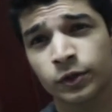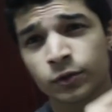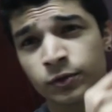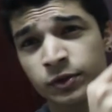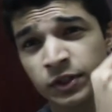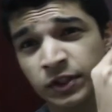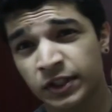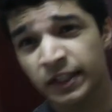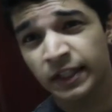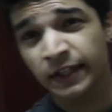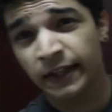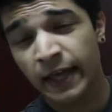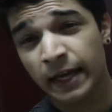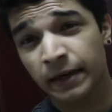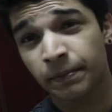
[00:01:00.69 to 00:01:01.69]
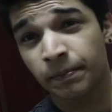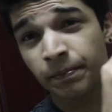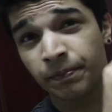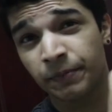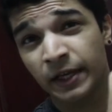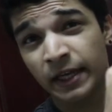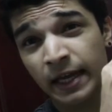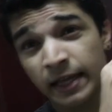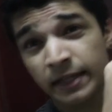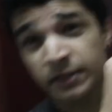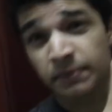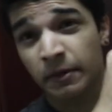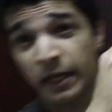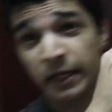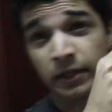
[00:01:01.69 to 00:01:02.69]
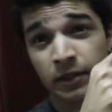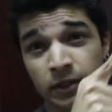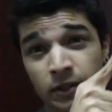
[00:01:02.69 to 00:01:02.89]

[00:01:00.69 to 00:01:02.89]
you see that big ass mic